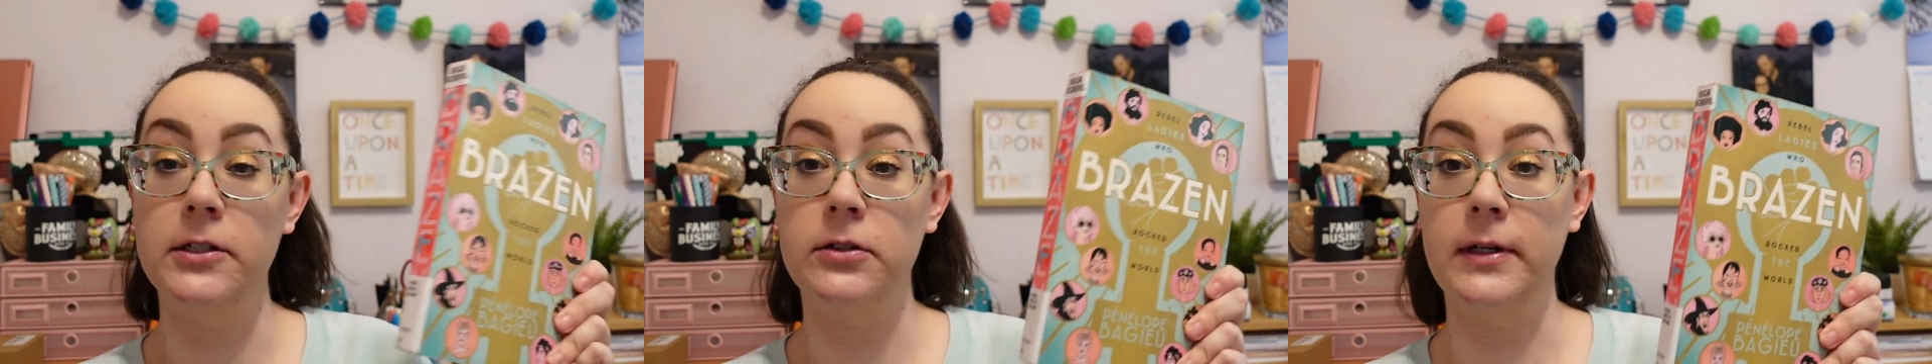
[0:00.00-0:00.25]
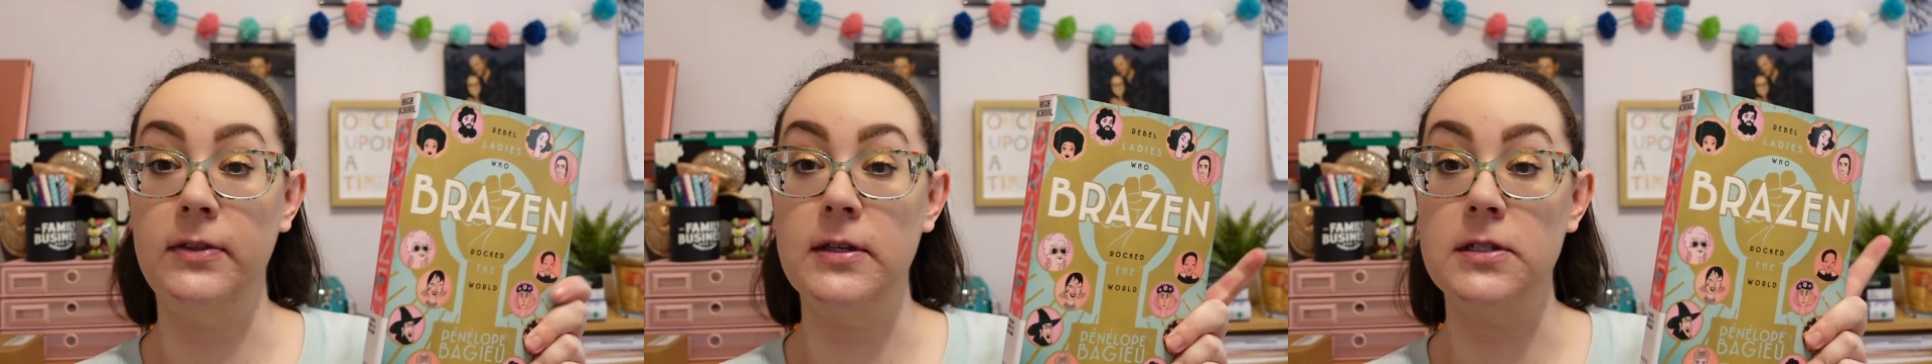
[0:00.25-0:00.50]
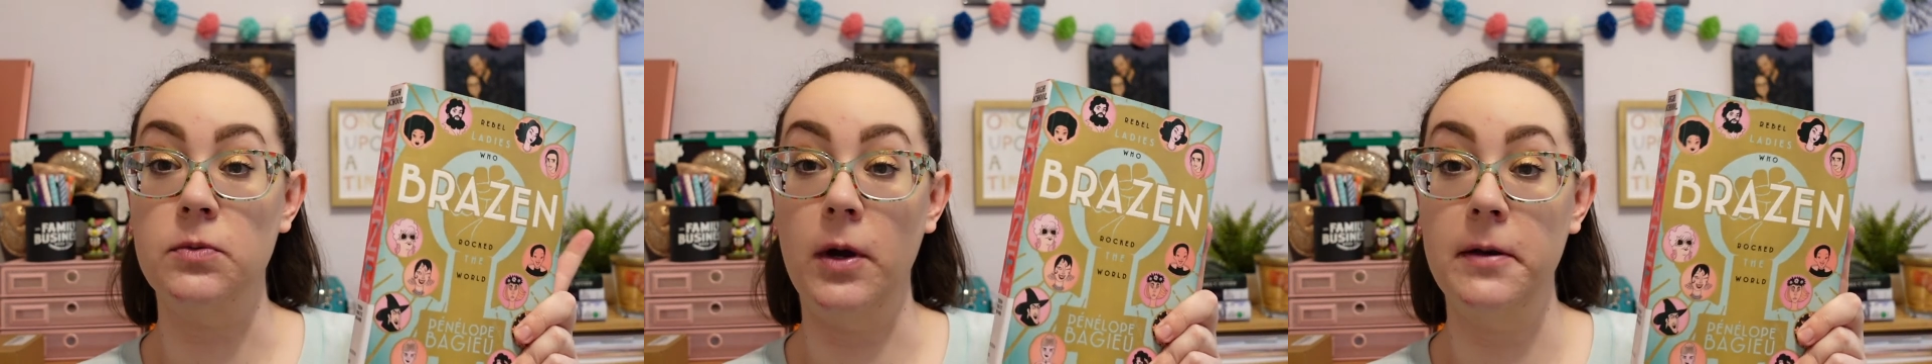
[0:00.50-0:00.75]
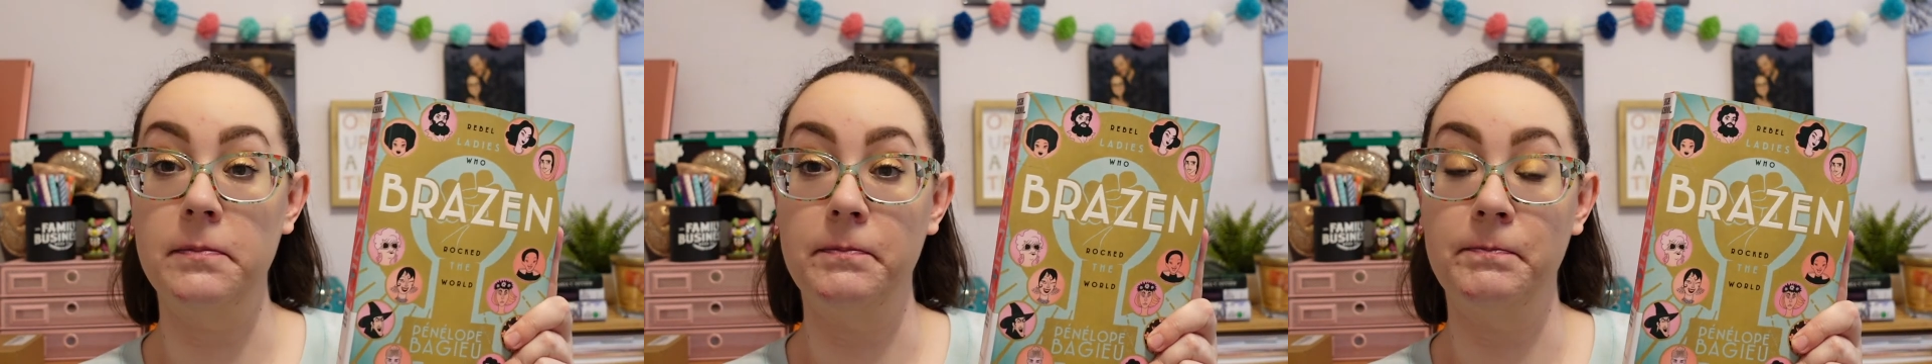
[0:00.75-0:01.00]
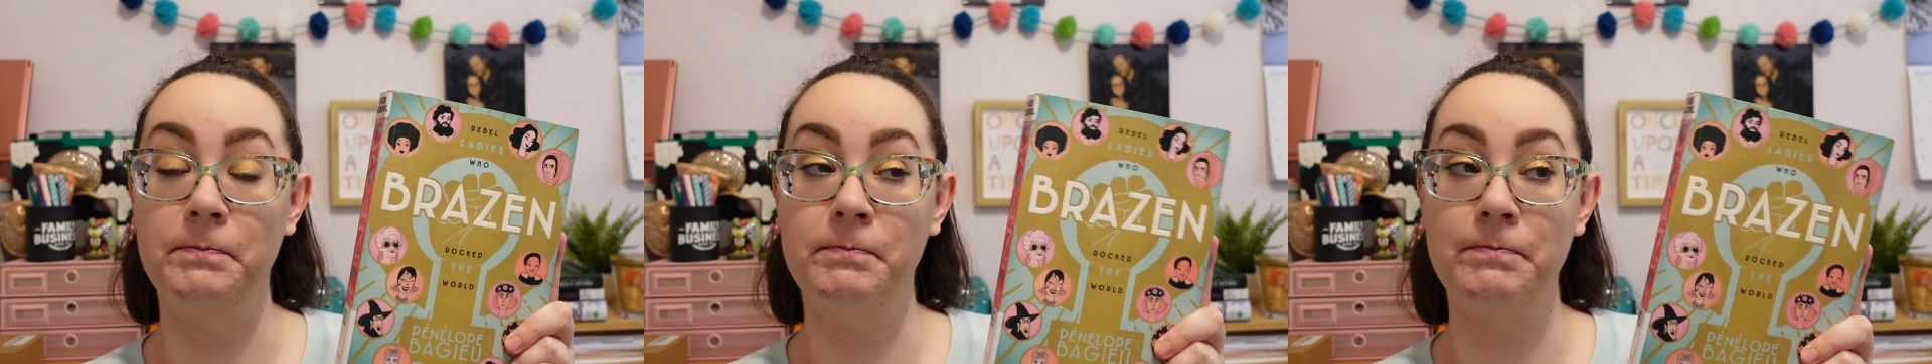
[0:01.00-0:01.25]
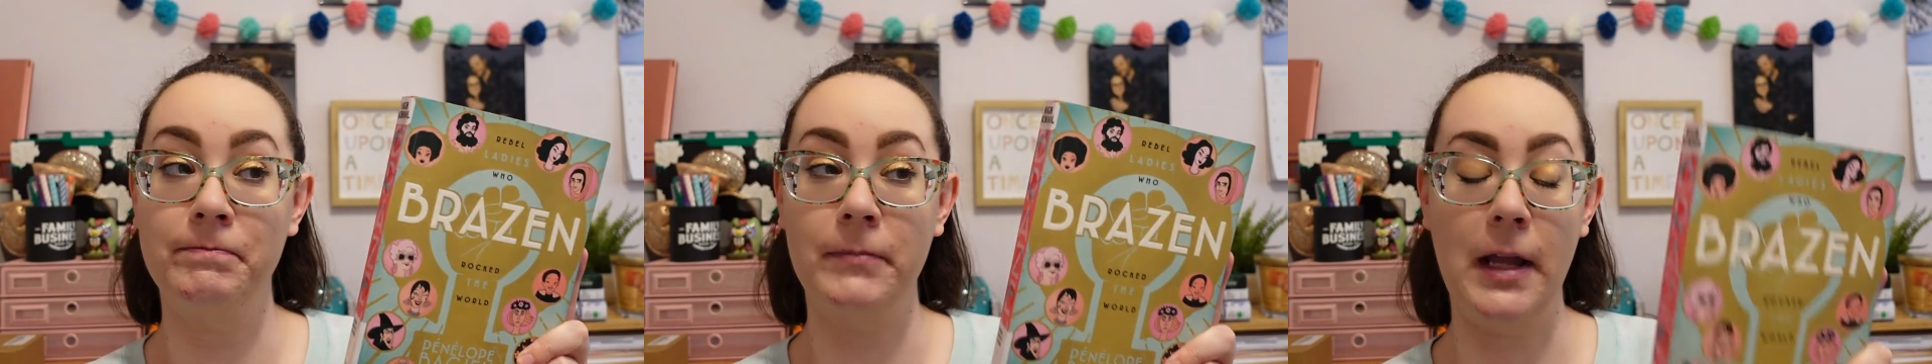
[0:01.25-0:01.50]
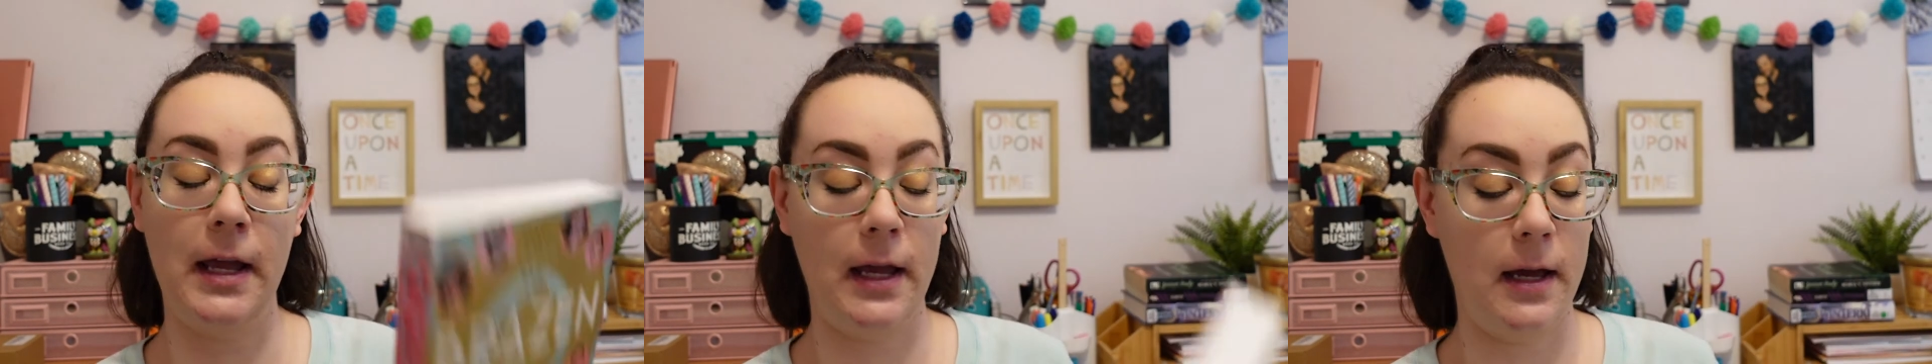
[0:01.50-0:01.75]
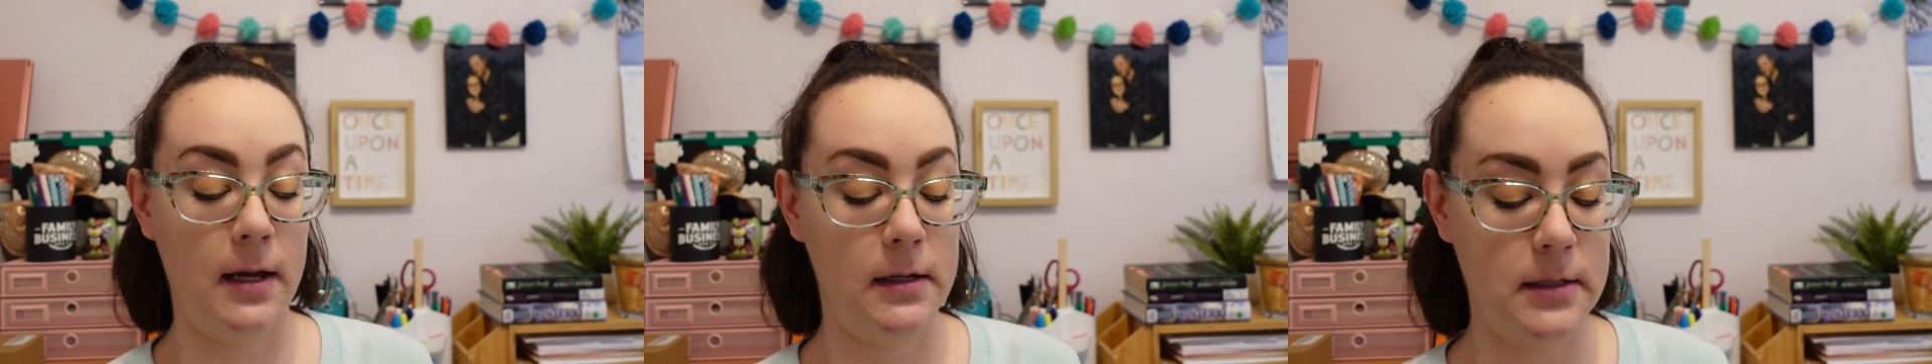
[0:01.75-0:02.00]
to read this one
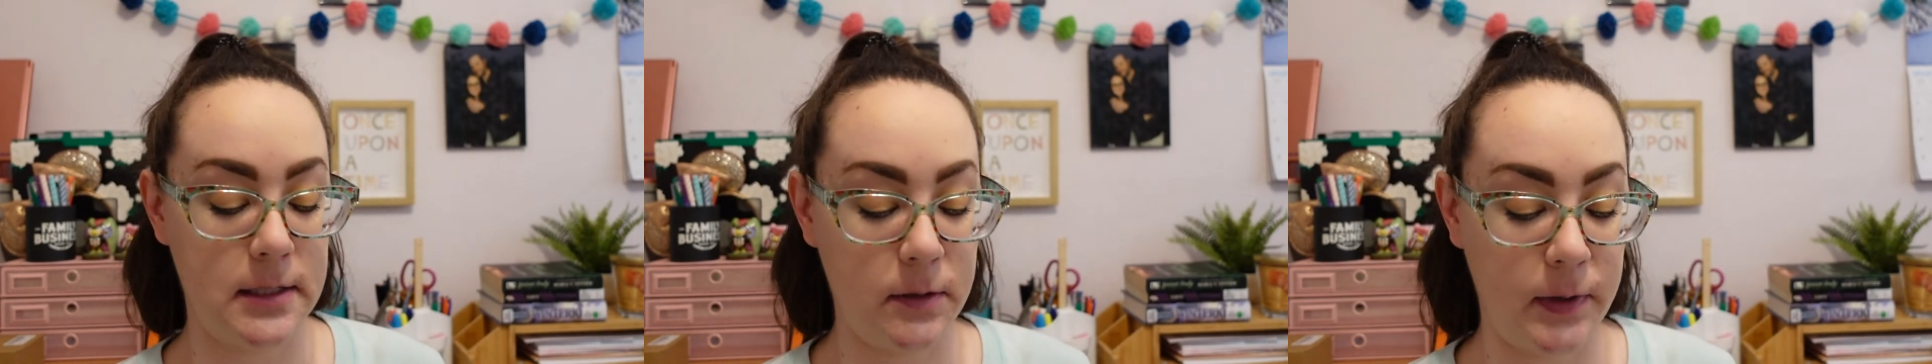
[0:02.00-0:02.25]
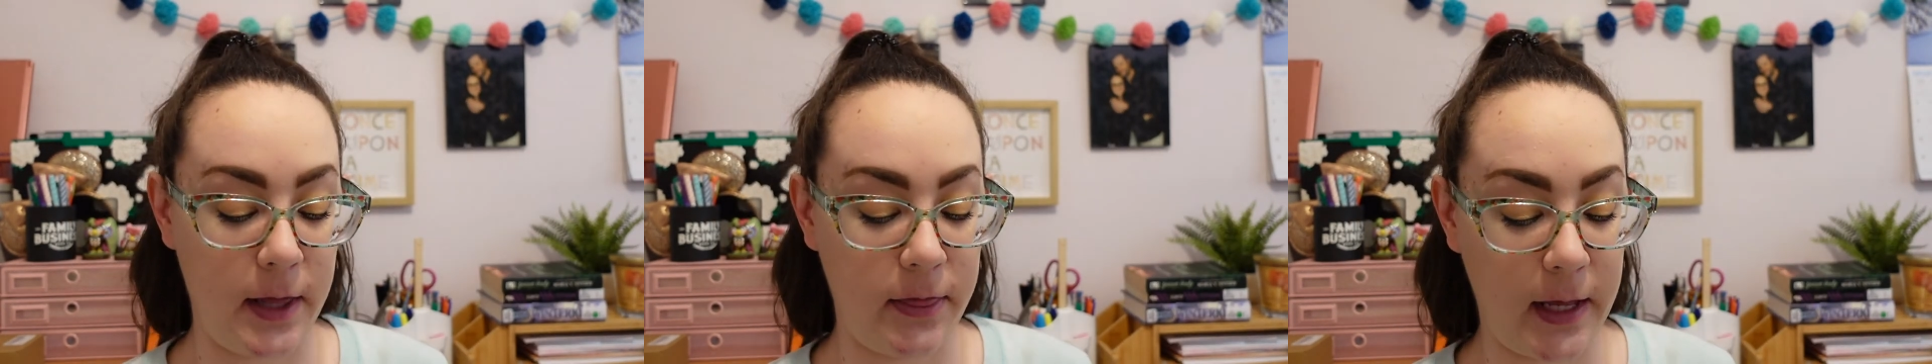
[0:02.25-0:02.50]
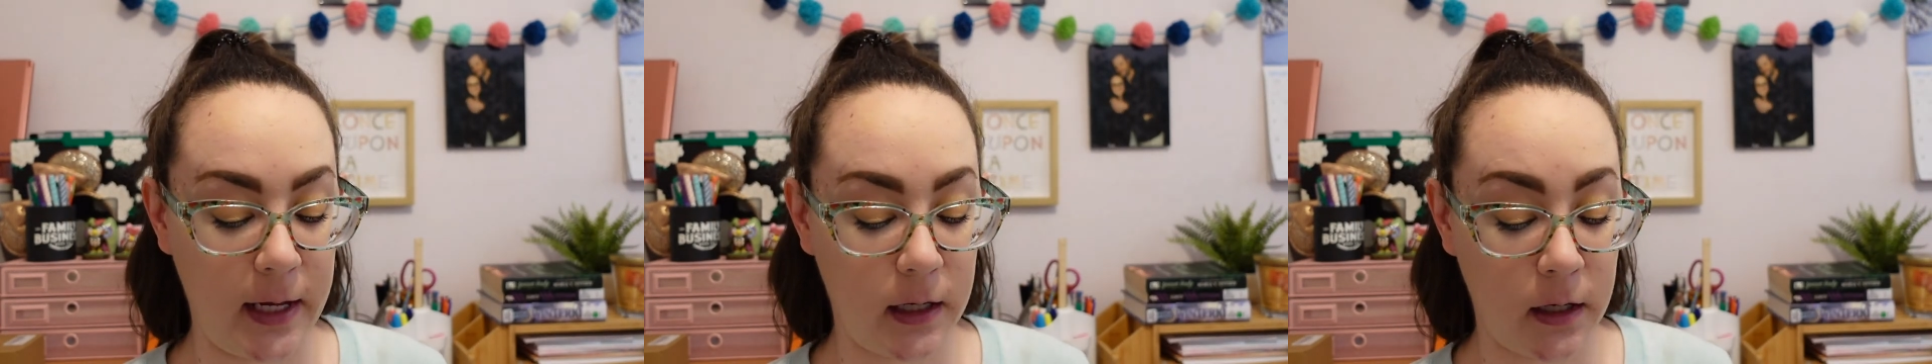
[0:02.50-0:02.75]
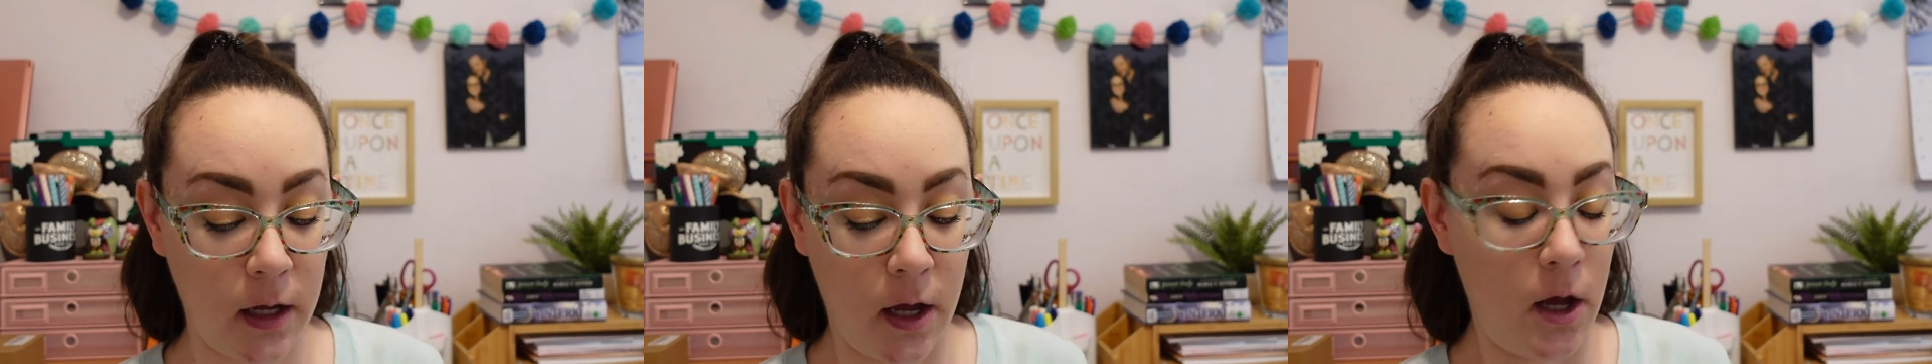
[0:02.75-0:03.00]
and see what I think.